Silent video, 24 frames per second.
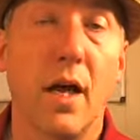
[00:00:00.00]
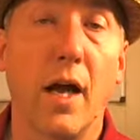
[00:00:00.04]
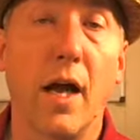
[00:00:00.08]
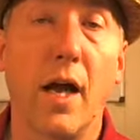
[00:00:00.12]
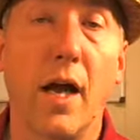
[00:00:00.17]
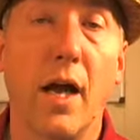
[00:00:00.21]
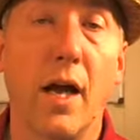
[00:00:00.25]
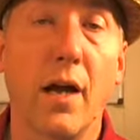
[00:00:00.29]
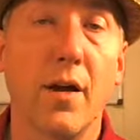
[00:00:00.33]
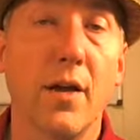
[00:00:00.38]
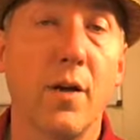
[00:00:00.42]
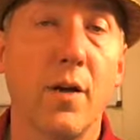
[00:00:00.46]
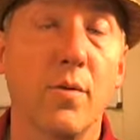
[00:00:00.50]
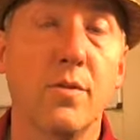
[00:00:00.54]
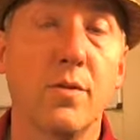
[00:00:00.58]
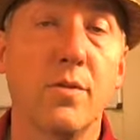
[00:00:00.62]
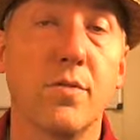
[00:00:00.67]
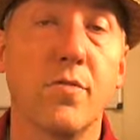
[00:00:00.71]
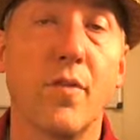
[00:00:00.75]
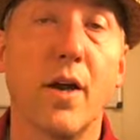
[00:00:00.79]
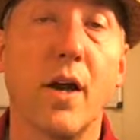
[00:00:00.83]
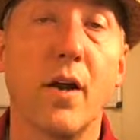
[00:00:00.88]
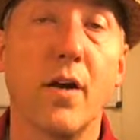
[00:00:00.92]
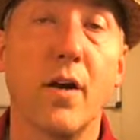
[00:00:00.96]
And it
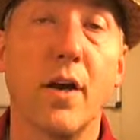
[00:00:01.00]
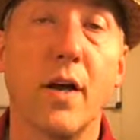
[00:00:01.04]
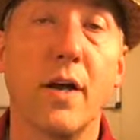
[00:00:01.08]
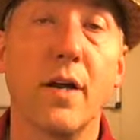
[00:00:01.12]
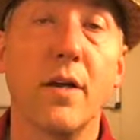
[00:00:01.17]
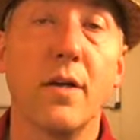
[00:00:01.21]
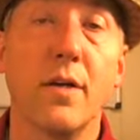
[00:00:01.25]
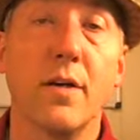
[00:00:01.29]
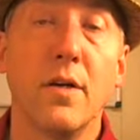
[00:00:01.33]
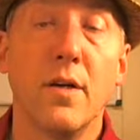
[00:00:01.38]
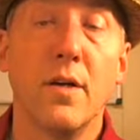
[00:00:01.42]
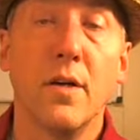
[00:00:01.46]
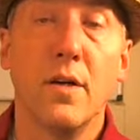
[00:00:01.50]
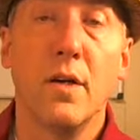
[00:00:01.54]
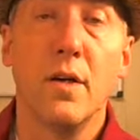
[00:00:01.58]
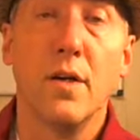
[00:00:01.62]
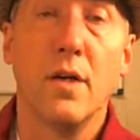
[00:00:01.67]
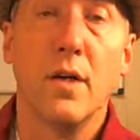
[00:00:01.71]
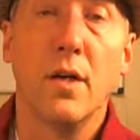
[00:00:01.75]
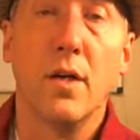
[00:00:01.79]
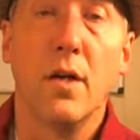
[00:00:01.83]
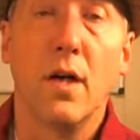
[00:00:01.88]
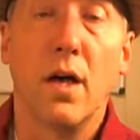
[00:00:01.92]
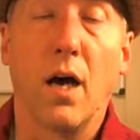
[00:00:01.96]
was very,
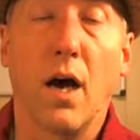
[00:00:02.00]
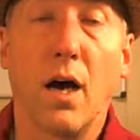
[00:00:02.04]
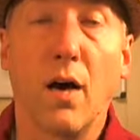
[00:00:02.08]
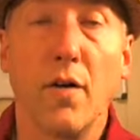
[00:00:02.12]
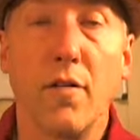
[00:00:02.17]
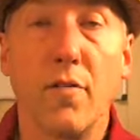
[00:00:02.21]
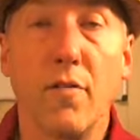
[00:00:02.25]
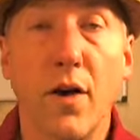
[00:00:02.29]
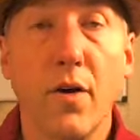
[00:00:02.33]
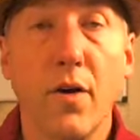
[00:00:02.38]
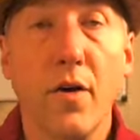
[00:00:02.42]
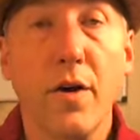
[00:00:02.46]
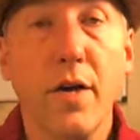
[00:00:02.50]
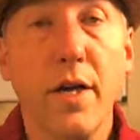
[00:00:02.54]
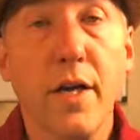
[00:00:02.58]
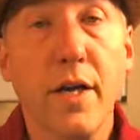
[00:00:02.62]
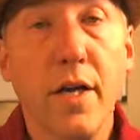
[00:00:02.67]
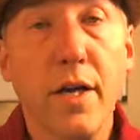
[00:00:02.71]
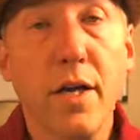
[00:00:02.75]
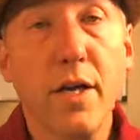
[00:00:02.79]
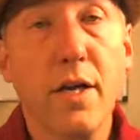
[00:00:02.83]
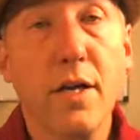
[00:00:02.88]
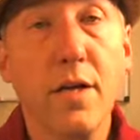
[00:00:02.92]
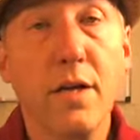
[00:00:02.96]

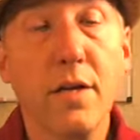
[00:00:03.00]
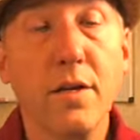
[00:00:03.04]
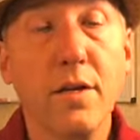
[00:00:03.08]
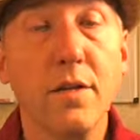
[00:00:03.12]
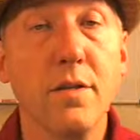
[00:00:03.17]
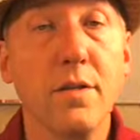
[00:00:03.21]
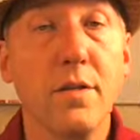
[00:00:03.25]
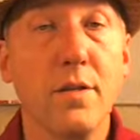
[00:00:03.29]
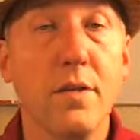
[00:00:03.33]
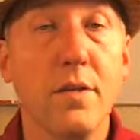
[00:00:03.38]
very